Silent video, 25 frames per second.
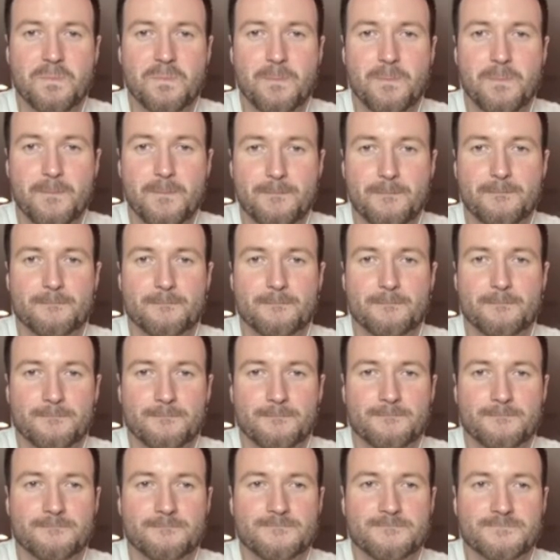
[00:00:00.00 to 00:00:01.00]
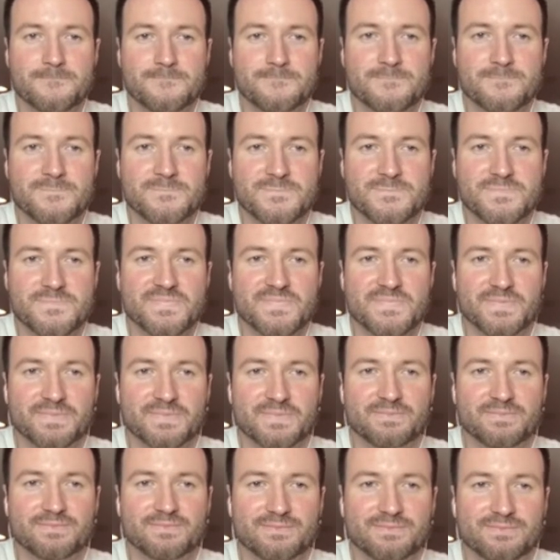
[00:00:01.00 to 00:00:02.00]

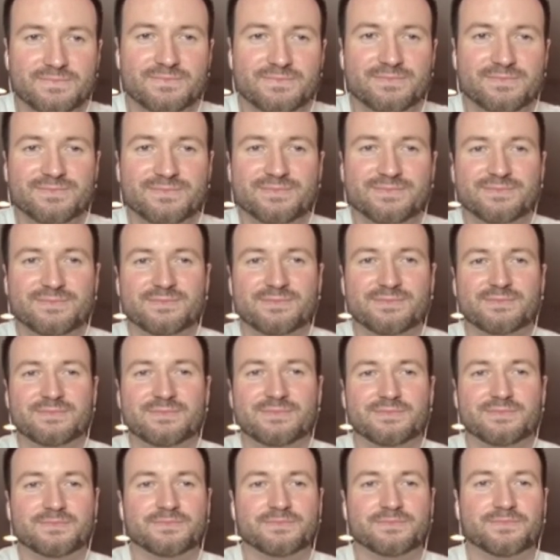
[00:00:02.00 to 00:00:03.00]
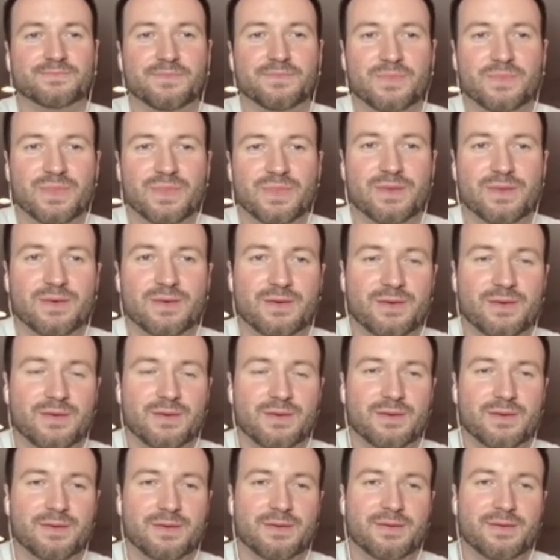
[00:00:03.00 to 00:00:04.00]

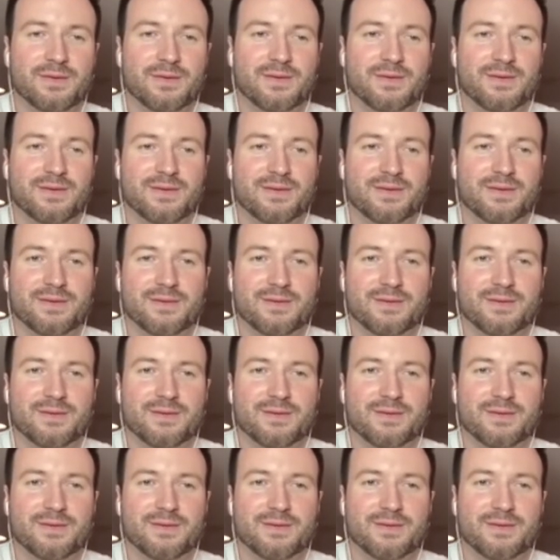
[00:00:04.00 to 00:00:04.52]
[no speech]